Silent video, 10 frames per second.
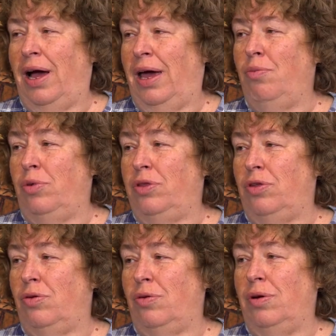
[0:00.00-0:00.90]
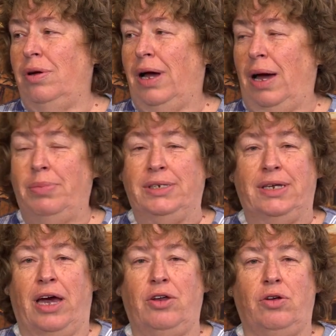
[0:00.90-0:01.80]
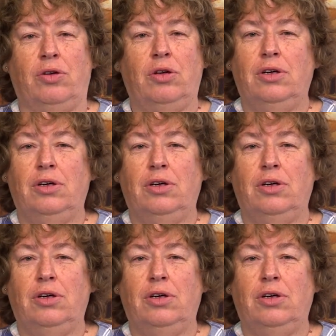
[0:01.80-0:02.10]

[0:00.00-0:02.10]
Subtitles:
I am with you. I'm beside you.